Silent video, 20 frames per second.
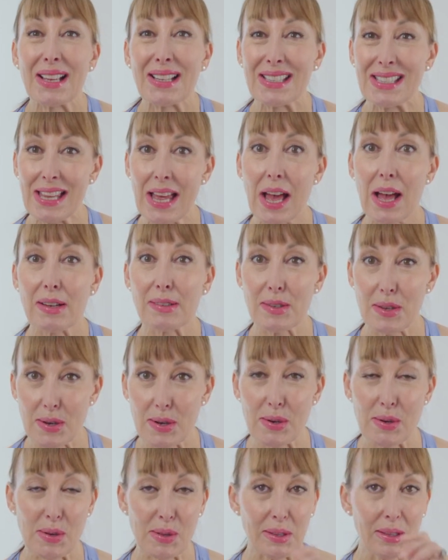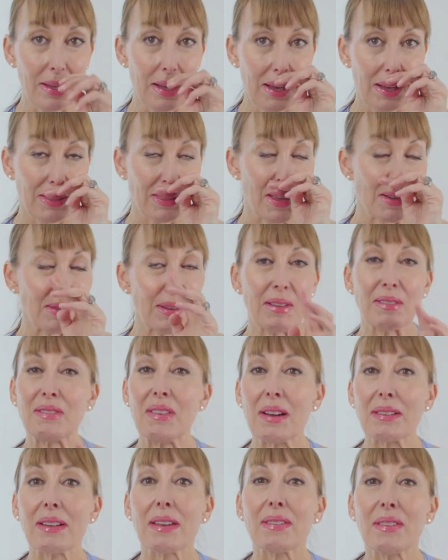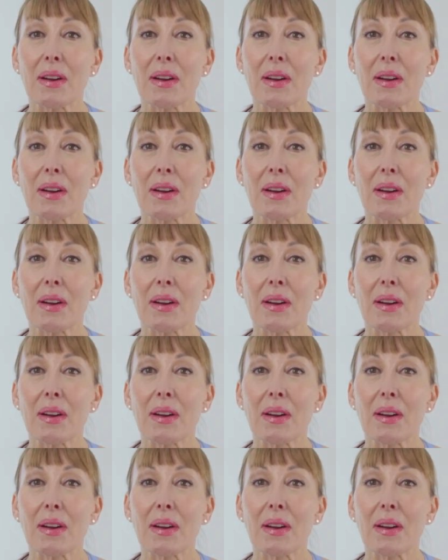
town hall that were very,